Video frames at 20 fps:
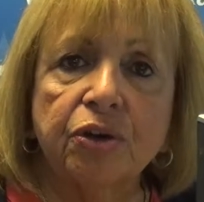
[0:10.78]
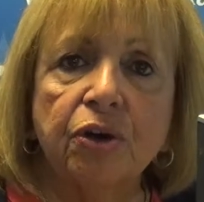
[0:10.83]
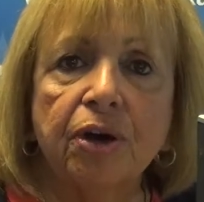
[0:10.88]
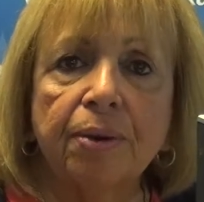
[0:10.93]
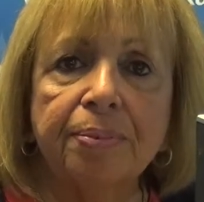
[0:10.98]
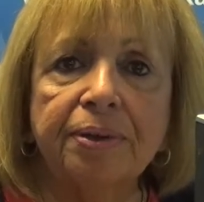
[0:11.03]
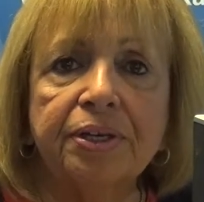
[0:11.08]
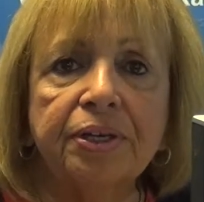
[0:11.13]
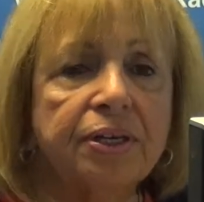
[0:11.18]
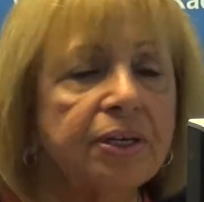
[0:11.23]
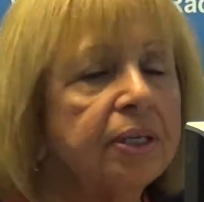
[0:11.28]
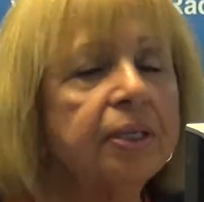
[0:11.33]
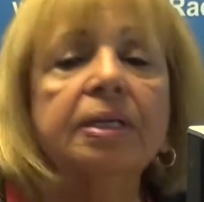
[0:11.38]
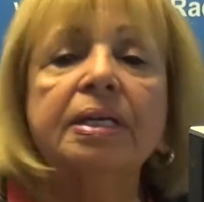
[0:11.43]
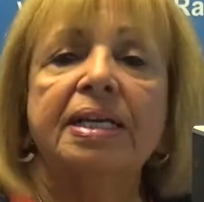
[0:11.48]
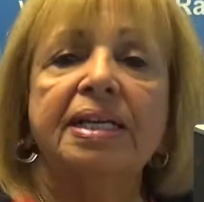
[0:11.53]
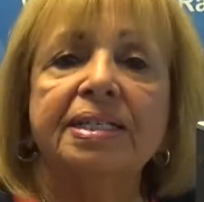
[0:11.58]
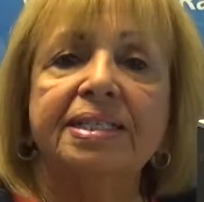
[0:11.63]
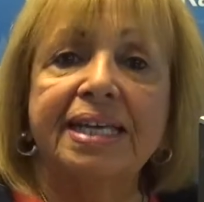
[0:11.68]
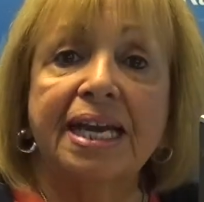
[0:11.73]
Carpenter,
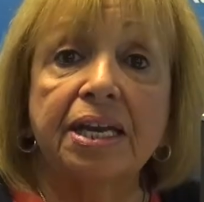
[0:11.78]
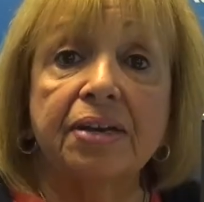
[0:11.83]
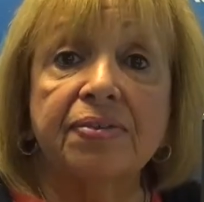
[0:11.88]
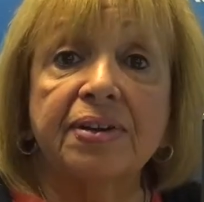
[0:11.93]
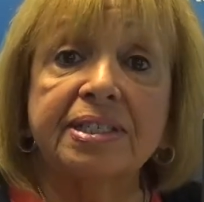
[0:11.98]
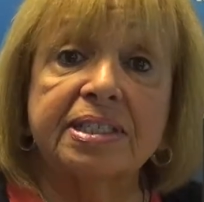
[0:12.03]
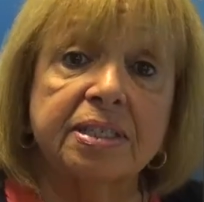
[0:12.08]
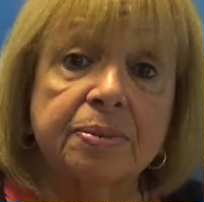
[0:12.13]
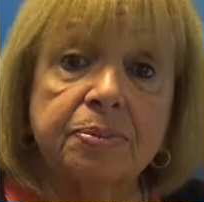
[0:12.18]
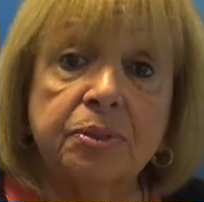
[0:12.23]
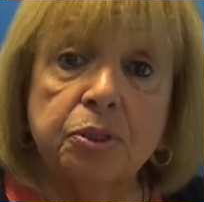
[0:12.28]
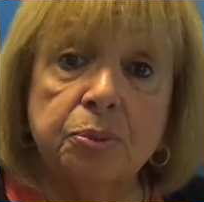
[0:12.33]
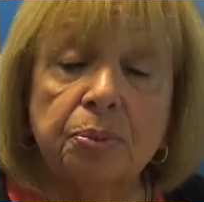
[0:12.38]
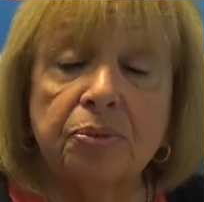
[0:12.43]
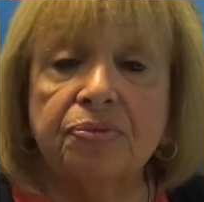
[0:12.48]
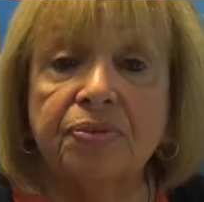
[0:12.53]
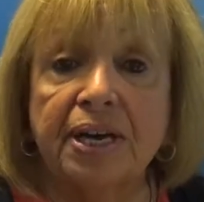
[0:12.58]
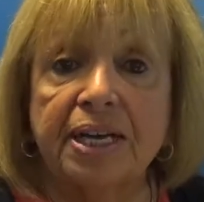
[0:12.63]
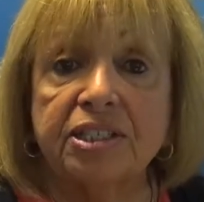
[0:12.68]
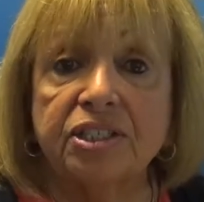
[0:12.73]
Town of Islip
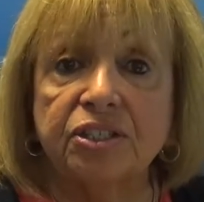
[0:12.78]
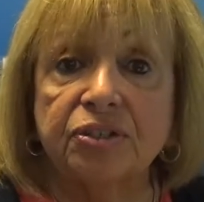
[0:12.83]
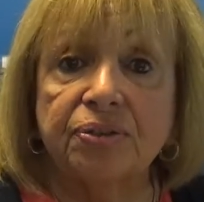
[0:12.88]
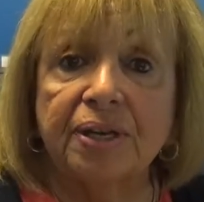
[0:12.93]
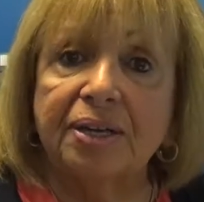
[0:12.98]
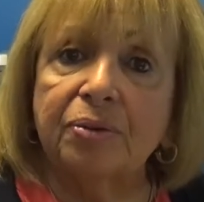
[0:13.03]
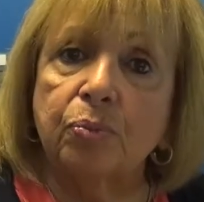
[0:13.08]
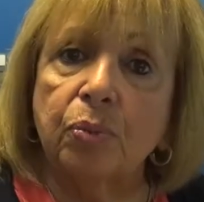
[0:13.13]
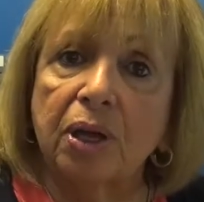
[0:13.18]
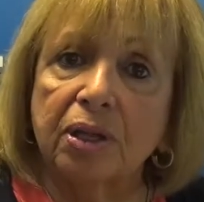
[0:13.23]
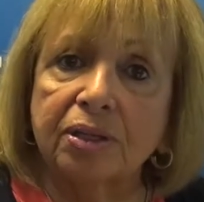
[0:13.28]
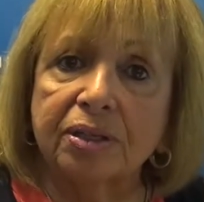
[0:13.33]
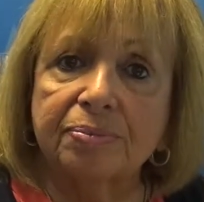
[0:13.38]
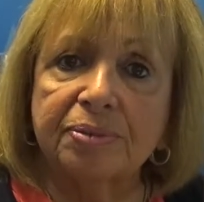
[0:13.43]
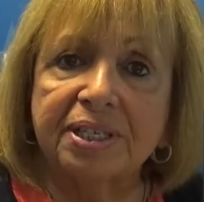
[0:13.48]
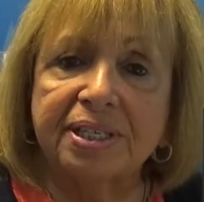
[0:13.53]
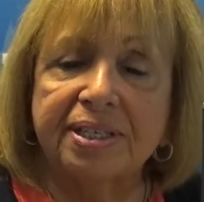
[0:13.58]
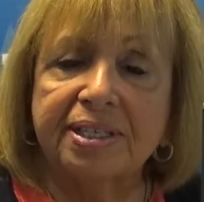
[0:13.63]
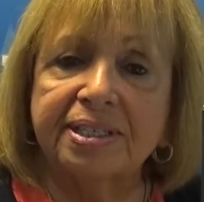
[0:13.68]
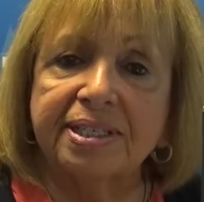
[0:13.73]
Supervisor, and
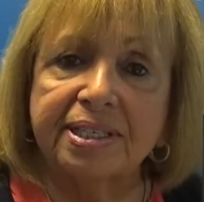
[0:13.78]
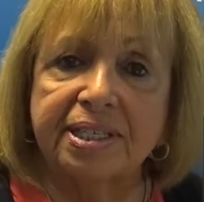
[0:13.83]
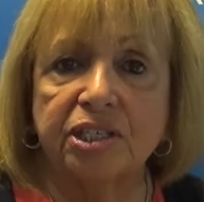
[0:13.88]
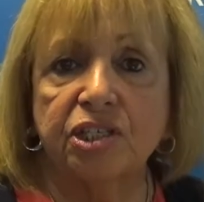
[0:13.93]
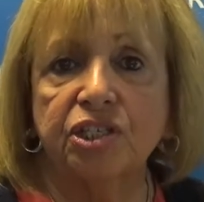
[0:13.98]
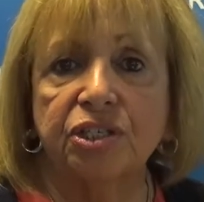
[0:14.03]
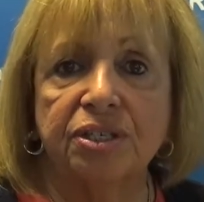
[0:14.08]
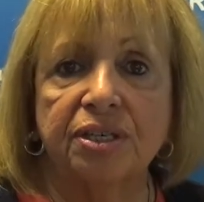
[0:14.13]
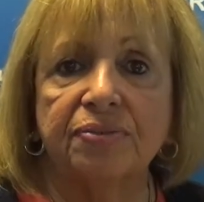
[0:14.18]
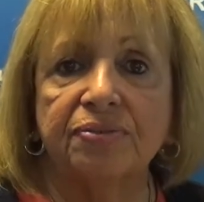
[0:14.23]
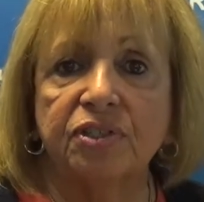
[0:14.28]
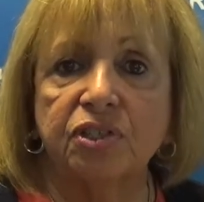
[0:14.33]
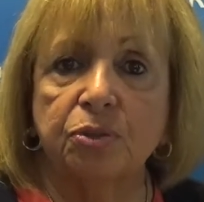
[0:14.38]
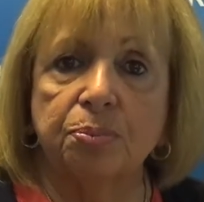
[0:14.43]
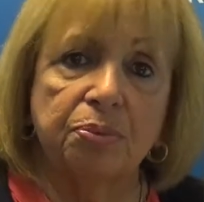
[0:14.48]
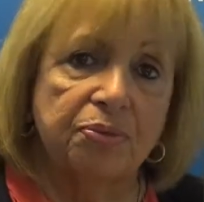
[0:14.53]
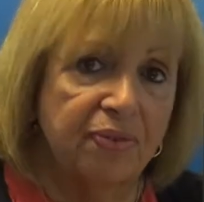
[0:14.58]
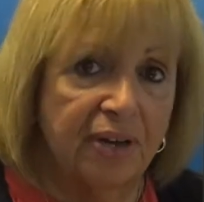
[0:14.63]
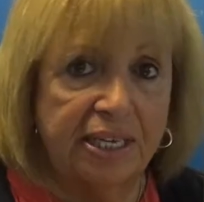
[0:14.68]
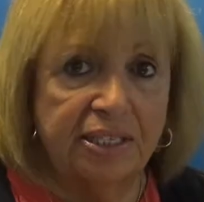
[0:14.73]
welcome to this edition of
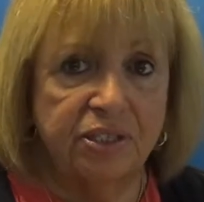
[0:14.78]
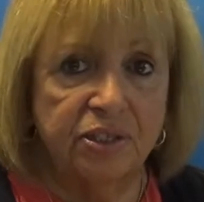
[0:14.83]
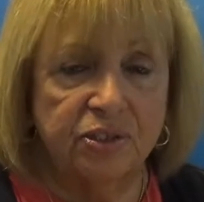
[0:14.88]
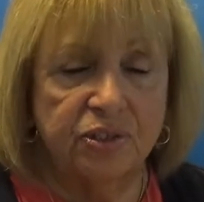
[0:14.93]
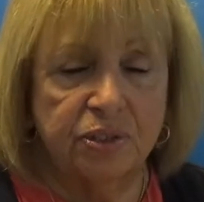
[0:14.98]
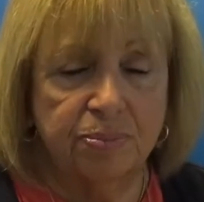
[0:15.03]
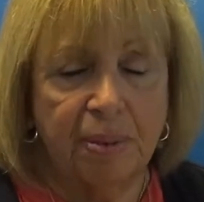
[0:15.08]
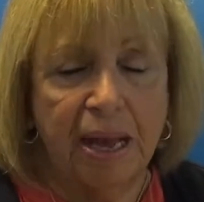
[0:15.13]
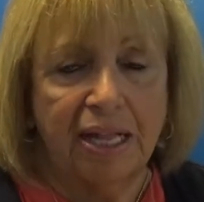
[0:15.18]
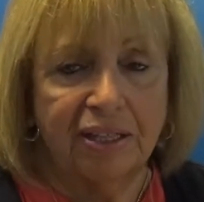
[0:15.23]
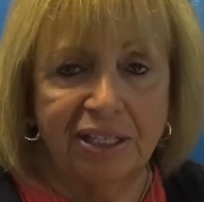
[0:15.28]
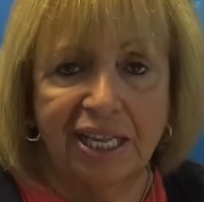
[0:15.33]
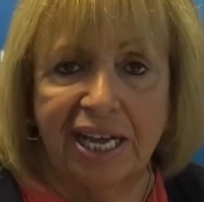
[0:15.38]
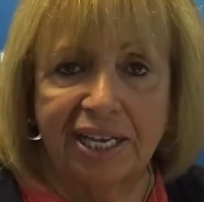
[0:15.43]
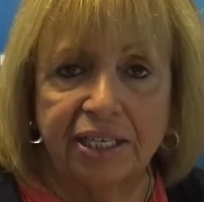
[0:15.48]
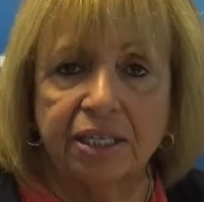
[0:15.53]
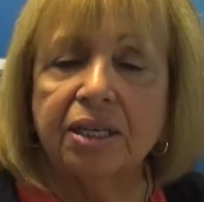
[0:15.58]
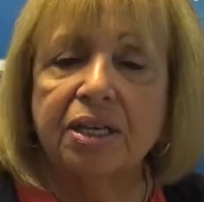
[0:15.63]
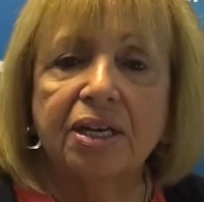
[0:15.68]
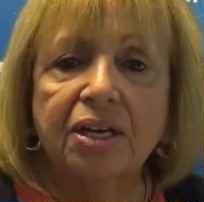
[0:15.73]
Supervisor
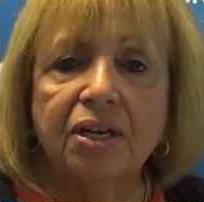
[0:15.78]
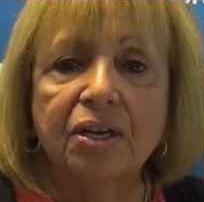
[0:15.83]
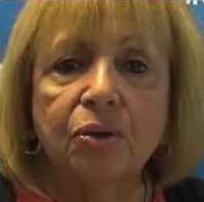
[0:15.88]
Spotlight.